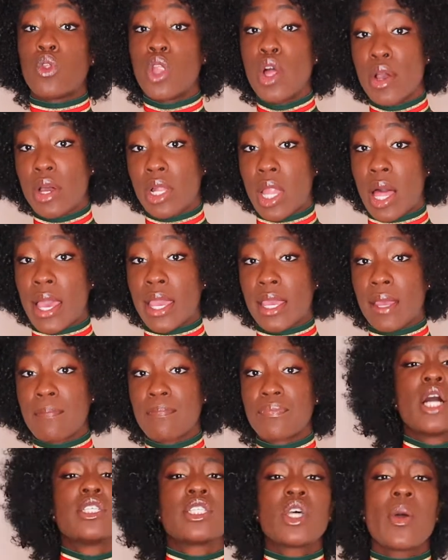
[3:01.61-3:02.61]
look like.
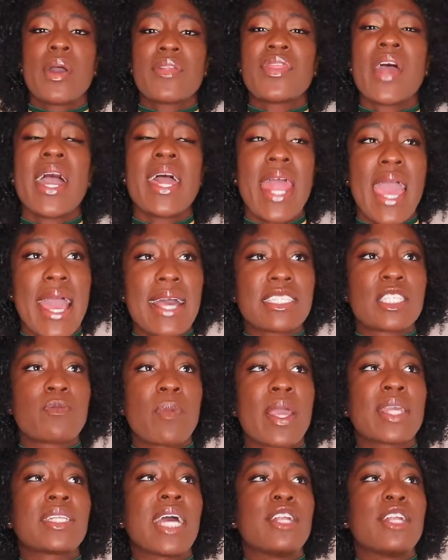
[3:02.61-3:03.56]
So in that aspect,